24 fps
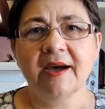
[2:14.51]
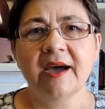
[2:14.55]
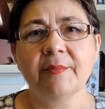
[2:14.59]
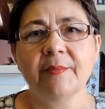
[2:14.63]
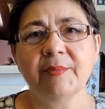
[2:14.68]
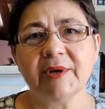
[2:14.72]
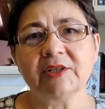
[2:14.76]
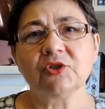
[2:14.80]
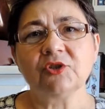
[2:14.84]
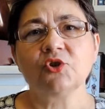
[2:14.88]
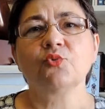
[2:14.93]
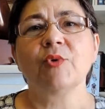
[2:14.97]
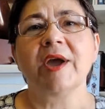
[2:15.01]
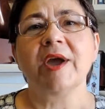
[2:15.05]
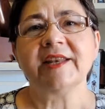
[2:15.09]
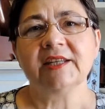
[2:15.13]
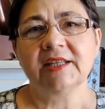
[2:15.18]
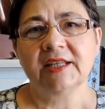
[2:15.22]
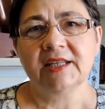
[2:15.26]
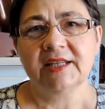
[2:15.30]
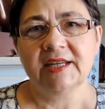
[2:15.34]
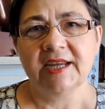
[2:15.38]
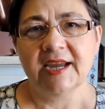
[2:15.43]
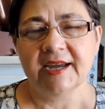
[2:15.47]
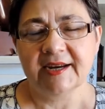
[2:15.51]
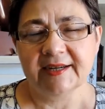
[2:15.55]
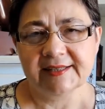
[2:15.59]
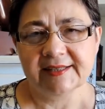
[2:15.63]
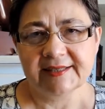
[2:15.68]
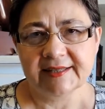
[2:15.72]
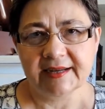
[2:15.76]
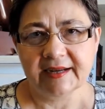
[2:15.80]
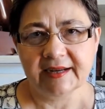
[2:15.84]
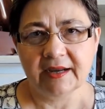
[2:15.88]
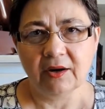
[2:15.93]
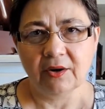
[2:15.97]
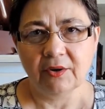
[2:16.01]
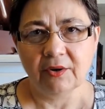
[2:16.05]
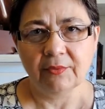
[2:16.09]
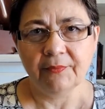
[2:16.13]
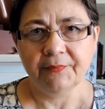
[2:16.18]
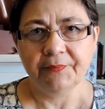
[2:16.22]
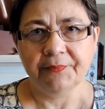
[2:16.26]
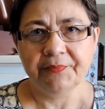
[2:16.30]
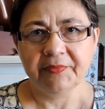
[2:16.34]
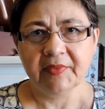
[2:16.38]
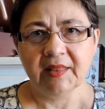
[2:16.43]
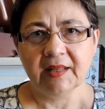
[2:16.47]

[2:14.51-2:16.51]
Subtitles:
happened 20 years ago,